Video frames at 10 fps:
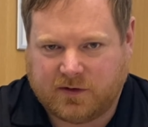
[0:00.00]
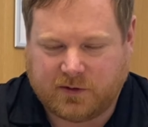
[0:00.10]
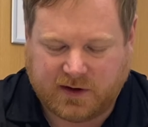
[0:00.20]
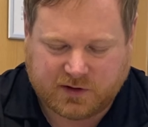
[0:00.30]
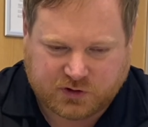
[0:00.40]

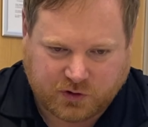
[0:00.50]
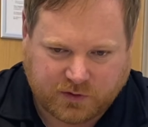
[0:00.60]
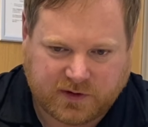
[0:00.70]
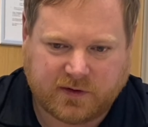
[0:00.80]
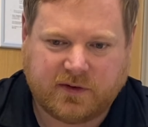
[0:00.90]

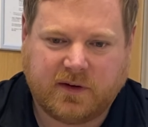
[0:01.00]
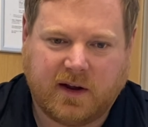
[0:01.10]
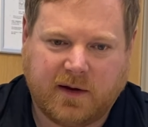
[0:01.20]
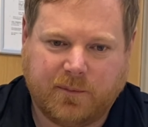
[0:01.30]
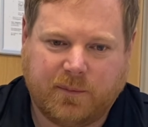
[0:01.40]
insurance,
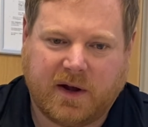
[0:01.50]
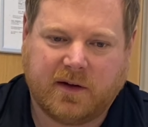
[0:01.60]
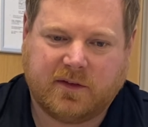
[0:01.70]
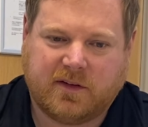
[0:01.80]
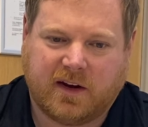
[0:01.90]

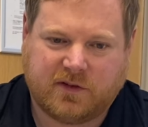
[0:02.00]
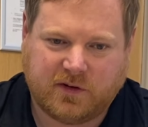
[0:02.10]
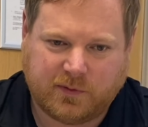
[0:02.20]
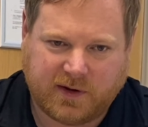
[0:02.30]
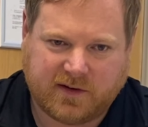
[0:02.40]
but Section
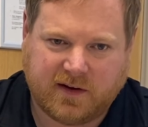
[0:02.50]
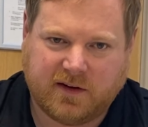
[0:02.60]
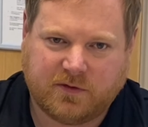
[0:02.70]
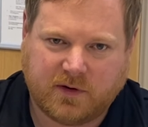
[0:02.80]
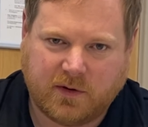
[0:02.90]
20
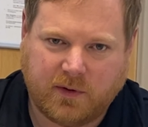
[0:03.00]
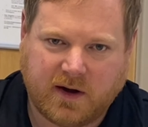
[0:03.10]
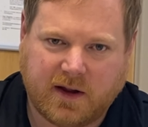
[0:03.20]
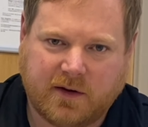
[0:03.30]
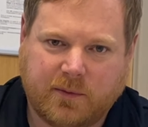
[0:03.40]
is
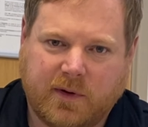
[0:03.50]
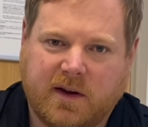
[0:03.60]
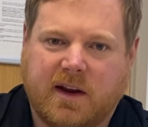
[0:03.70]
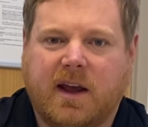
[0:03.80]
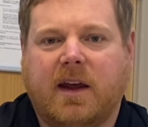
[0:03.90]
required. Well,
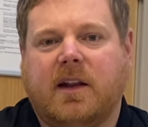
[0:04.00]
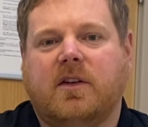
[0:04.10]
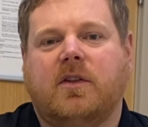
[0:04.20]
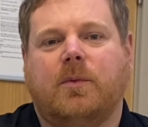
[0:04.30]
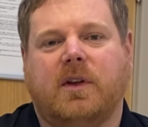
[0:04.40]
you can
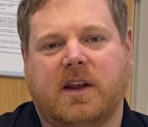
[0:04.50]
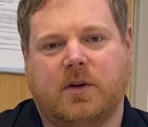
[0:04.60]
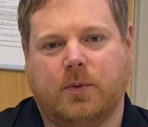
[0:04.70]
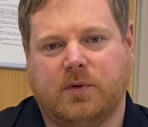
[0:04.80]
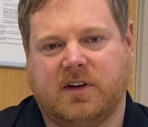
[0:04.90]
do what they
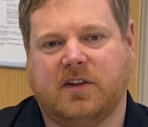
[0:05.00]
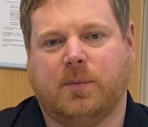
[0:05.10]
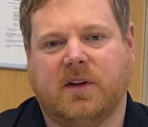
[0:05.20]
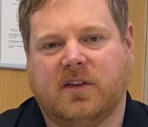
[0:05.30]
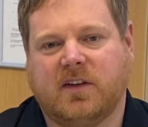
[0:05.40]
call
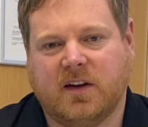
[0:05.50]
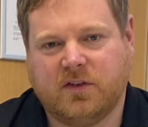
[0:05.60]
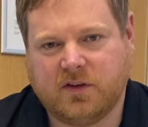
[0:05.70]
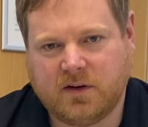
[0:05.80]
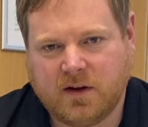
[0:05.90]

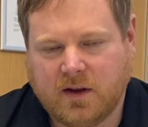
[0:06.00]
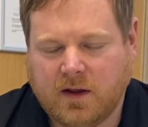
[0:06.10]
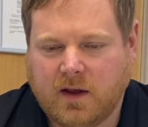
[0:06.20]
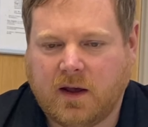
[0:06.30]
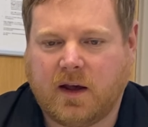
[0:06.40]
dispensation,
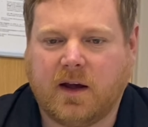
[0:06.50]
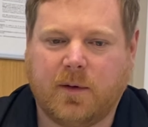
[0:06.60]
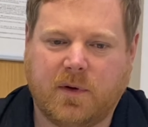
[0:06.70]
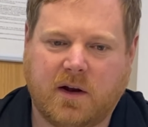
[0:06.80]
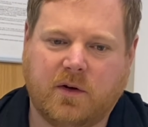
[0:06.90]

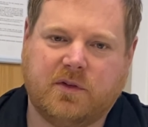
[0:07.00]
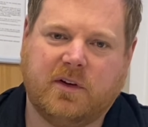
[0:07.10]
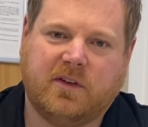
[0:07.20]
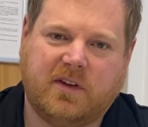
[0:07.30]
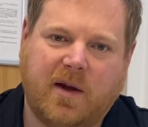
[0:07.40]
and I'll do
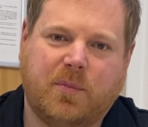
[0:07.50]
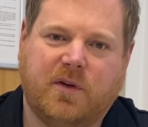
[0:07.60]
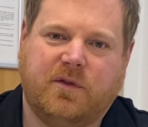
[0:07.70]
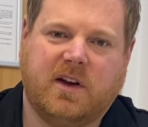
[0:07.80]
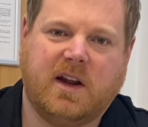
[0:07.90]
a
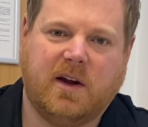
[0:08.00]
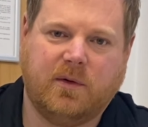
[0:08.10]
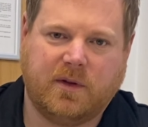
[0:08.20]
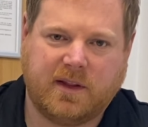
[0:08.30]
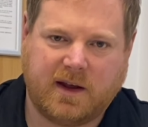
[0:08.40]
separate
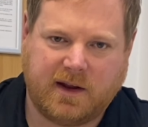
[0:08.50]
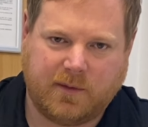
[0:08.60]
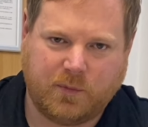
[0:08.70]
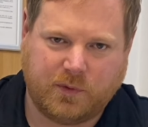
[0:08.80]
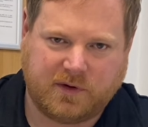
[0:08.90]
video on that
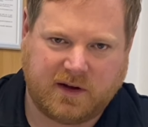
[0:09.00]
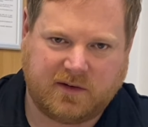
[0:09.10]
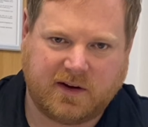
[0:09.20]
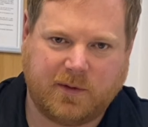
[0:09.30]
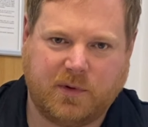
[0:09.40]
in more
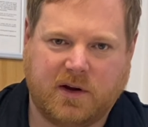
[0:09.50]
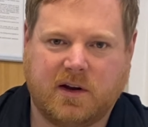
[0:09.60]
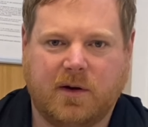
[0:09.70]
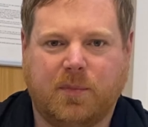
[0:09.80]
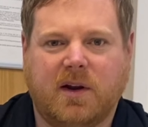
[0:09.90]
detail, but you
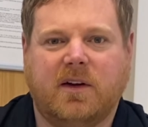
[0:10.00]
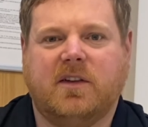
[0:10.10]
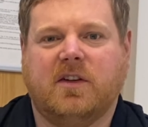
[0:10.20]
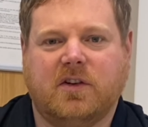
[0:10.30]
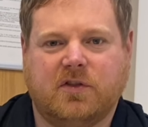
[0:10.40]
can apply
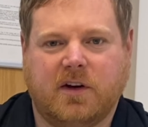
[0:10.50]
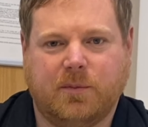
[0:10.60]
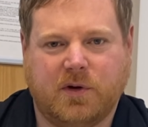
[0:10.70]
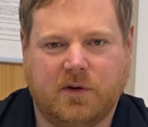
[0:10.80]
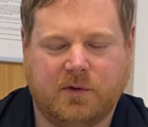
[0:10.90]
to the
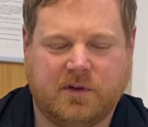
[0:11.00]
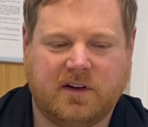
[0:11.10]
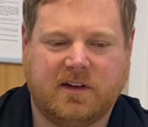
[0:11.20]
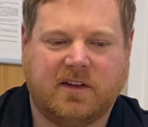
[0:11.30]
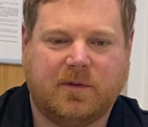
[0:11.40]
tribunal to
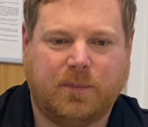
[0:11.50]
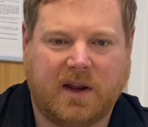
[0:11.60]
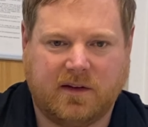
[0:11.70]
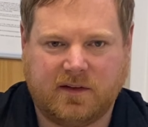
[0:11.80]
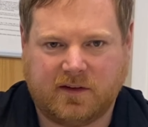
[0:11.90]

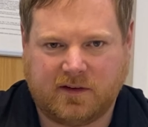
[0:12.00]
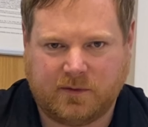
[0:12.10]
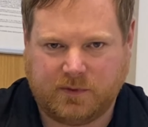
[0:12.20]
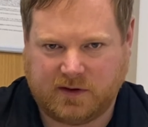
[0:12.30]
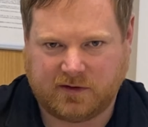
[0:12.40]
dispense
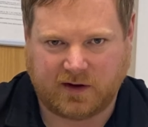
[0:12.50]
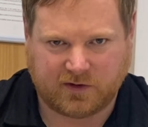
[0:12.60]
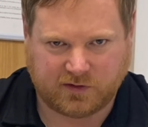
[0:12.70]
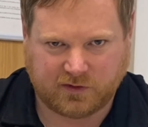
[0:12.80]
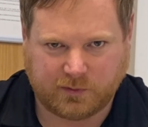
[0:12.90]
with the
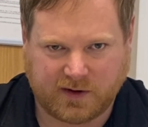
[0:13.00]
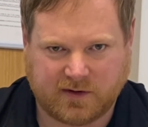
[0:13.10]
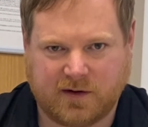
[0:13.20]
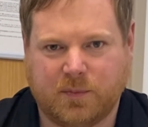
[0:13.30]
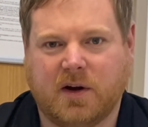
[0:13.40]
Section
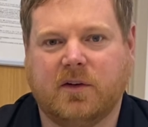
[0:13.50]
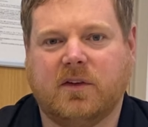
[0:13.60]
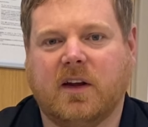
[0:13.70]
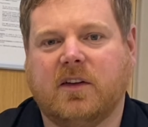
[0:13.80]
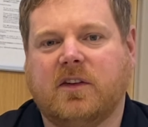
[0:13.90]
20
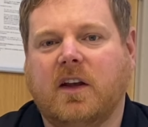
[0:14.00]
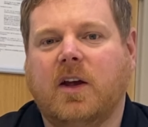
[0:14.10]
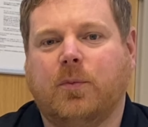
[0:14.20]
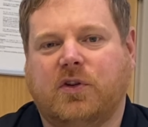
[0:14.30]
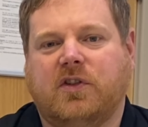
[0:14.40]
process,
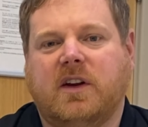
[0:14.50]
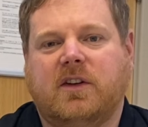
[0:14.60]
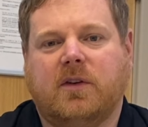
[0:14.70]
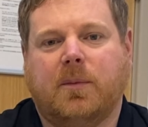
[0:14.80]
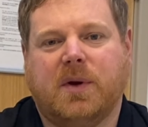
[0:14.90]
but you need
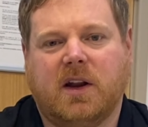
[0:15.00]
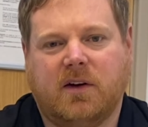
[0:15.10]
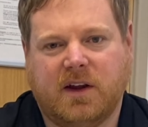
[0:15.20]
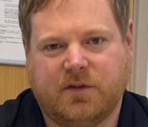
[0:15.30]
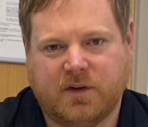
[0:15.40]
to
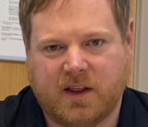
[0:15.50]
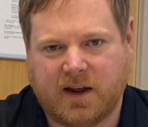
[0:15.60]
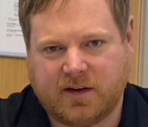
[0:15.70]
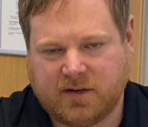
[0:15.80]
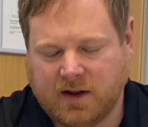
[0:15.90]
apply for
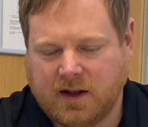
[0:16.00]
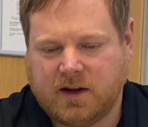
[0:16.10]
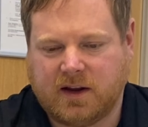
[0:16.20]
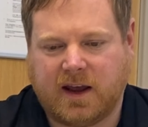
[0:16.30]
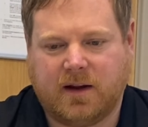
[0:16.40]
that.
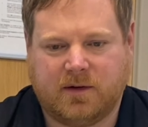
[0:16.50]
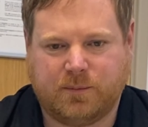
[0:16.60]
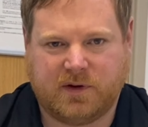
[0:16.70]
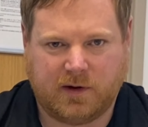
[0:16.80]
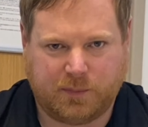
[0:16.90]
You can
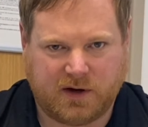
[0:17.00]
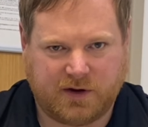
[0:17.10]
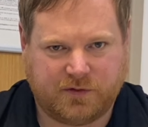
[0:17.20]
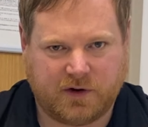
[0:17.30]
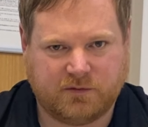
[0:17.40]
apply
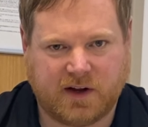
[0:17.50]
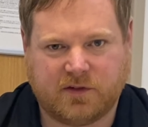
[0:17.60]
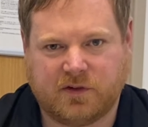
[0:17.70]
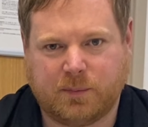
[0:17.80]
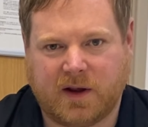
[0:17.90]
for it
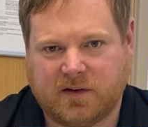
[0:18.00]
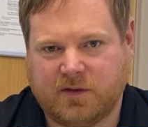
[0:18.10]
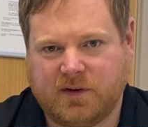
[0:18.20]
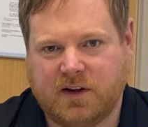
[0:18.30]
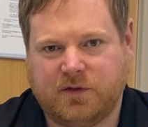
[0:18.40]

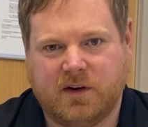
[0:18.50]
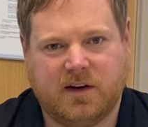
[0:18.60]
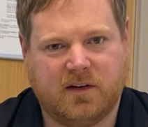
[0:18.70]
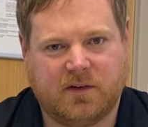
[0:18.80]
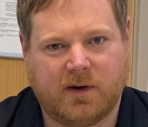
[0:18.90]
retrospectively if you
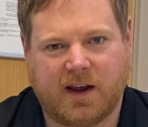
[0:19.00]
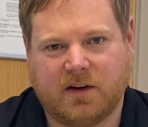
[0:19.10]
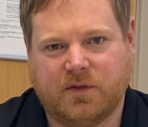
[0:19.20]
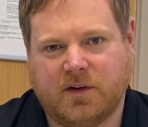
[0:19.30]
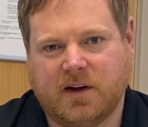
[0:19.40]
needed to
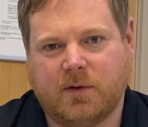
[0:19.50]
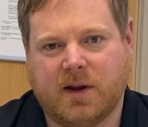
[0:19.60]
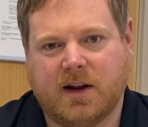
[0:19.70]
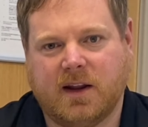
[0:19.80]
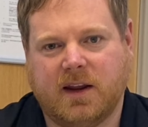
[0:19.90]
act very
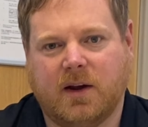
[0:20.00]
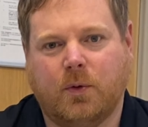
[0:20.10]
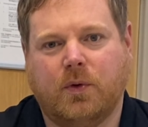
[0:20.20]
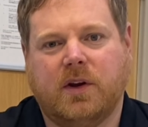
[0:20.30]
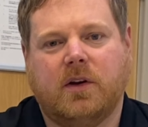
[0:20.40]
quickly,
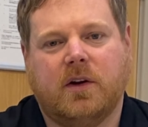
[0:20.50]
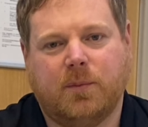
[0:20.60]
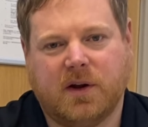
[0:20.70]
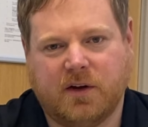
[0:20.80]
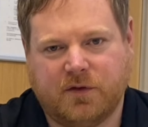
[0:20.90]
or you can
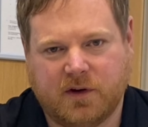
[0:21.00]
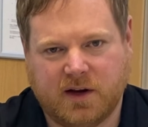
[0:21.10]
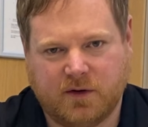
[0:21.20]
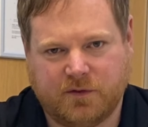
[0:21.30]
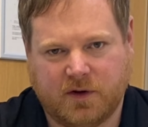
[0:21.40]
apply for it
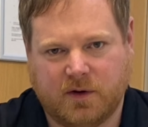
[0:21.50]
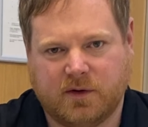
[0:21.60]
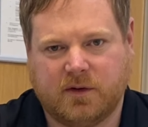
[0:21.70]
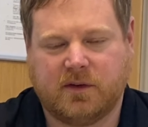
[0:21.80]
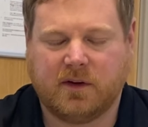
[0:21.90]
in
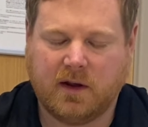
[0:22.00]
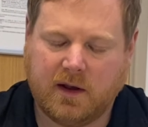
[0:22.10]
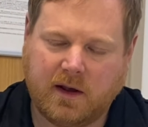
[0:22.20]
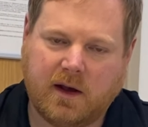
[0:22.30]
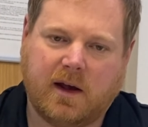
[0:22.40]
advance.
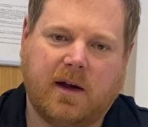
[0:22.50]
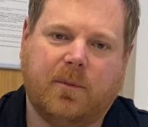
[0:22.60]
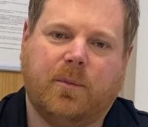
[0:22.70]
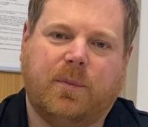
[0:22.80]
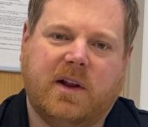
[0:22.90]

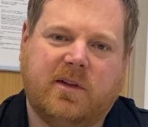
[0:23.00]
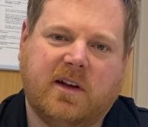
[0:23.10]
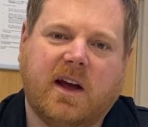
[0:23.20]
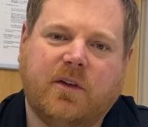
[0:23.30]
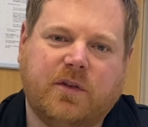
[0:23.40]
Please
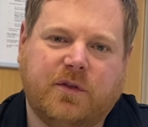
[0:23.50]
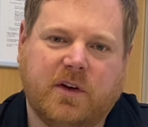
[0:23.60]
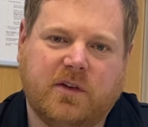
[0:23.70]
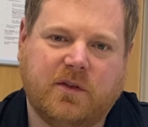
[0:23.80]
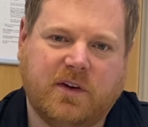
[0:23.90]
look out for
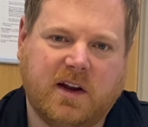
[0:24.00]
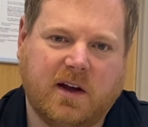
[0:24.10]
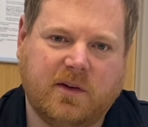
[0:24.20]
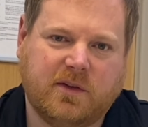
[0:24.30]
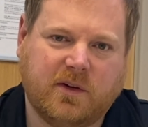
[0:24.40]
future
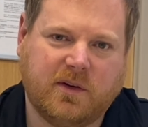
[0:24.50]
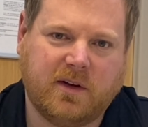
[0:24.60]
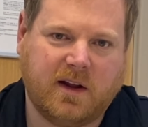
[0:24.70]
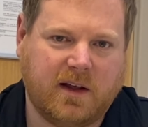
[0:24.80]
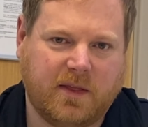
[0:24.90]
videos
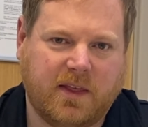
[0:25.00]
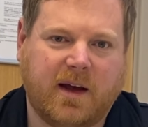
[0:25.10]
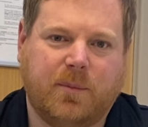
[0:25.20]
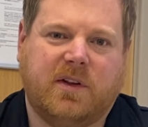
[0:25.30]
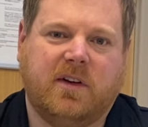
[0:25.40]
on
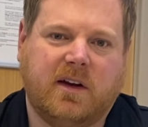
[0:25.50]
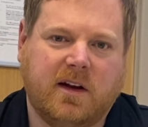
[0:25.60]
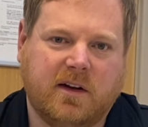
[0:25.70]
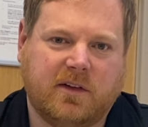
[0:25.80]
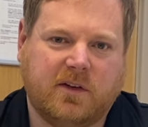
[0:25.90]
that
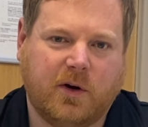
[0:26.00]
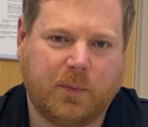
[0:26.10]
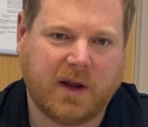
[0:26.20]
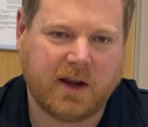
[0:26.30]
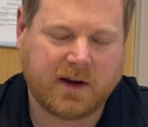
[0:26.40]
particular
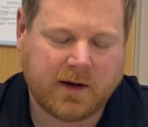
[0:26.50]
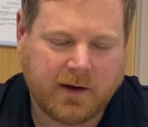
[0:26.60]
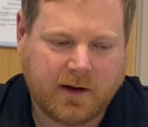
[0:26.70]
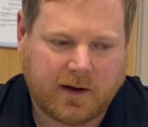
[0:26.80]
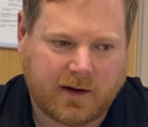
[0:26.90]
topic,
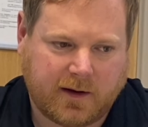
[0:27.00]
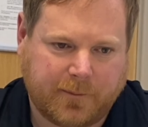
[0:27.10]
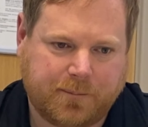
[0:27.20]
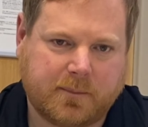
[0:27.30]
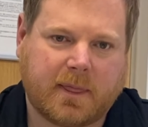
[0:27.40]

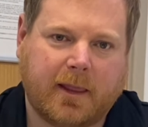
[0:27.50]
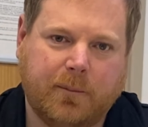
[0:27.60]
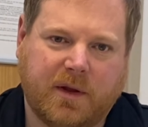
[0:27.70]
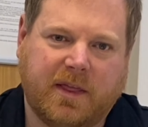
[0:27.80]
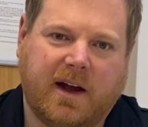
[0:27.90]

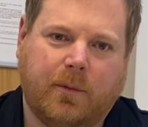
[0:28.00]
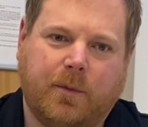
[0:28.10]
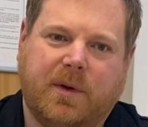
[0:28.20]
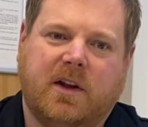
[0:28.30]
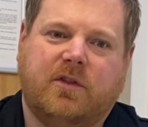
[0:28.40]
but that will
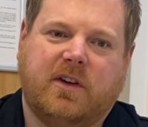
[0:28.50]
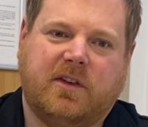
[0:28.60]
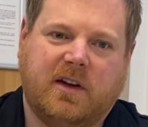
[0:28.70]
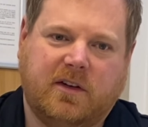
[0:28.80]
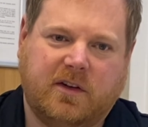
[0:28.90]
be
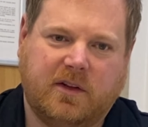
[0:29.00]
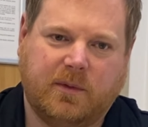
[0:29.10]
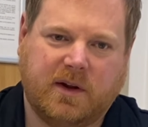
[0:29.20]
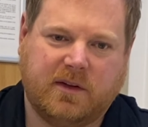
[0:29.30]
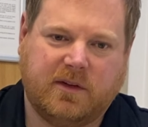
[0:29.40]
interesting to the
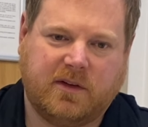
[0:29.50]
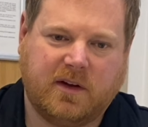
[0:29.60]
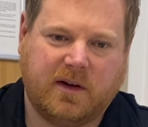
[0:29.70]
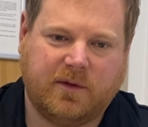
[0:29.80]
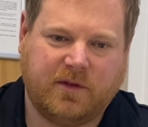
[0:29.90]
ones
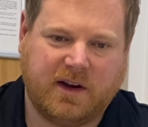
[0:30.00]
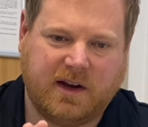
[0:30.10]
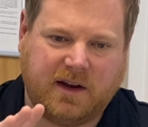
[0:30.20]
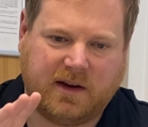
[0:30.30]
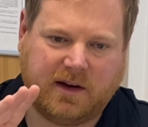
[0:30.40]
that
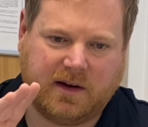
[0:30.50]
really,